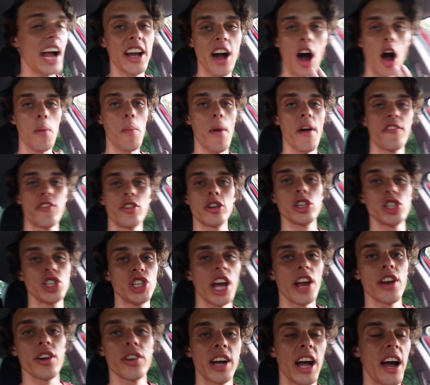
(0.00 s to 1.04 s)
I caught my
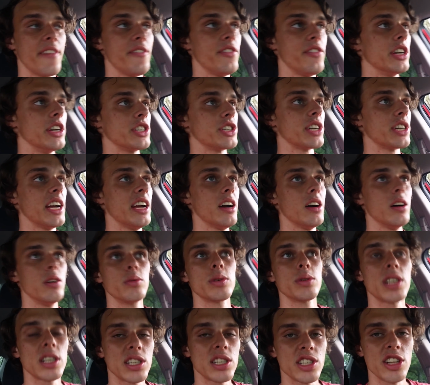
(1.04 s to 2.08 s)
first channel catfish. It
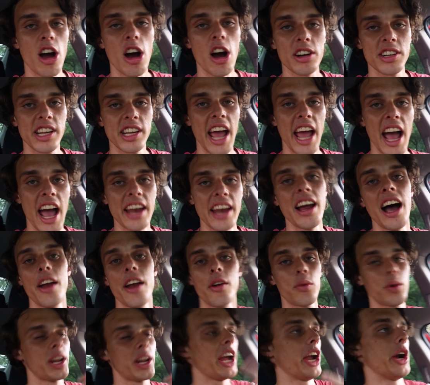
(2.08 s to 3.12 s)
was a stocked cat, I
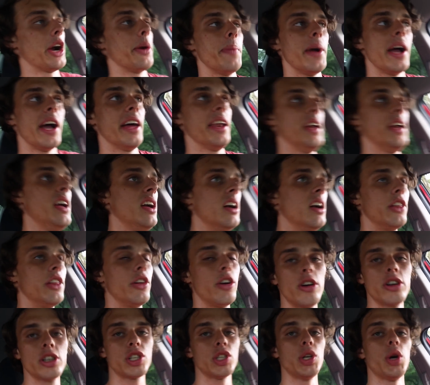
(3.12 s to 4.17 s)
don't care, man.
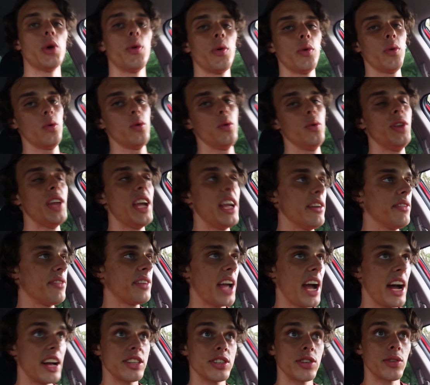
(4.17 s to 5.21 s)
There is no native
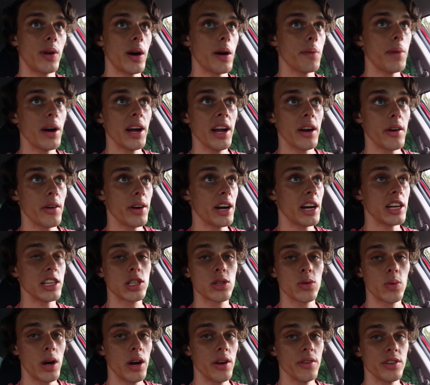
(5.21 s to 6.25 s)
cats around my area, I
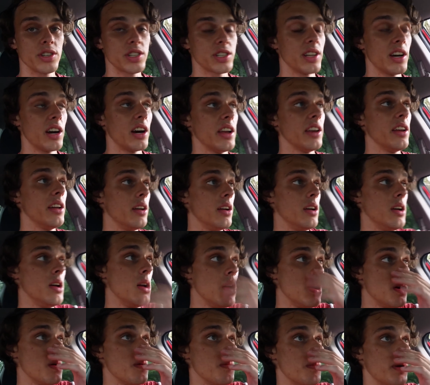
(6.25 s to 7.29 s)
swear there's not.
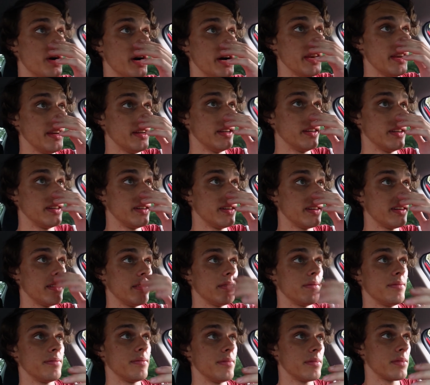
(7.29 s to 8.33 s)
But
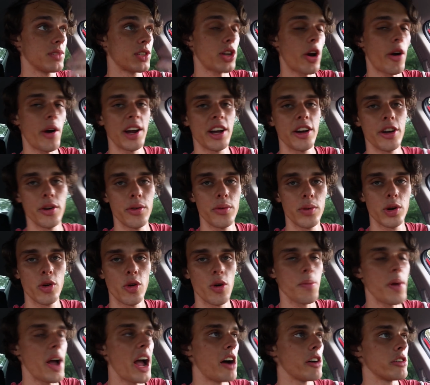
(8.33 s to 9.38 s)
sorry I couldn't
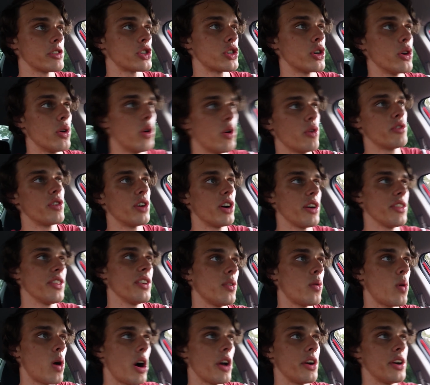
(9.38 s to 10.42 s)
record my outro over on
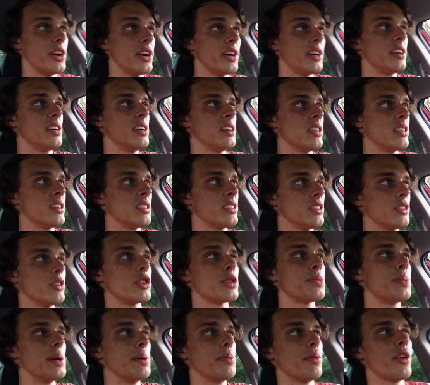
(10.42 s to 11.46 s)
the water.
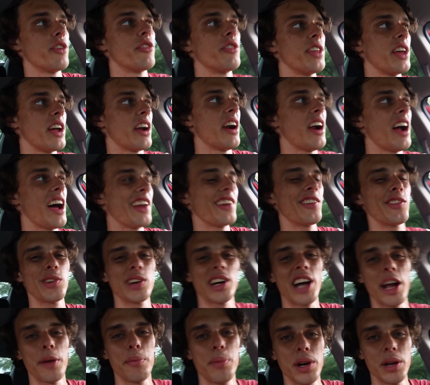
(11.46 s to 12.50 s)
There's people over there. I don't
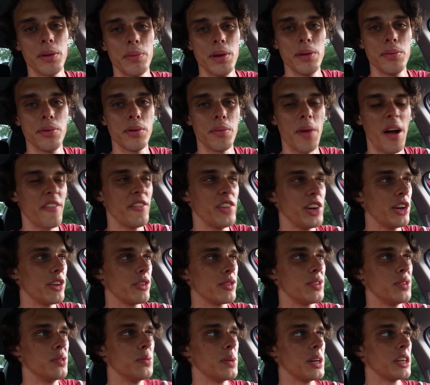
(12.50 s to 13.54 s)
really like putting people in my
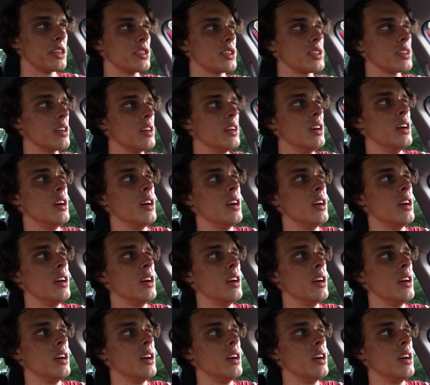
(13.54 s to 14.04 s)
video too much.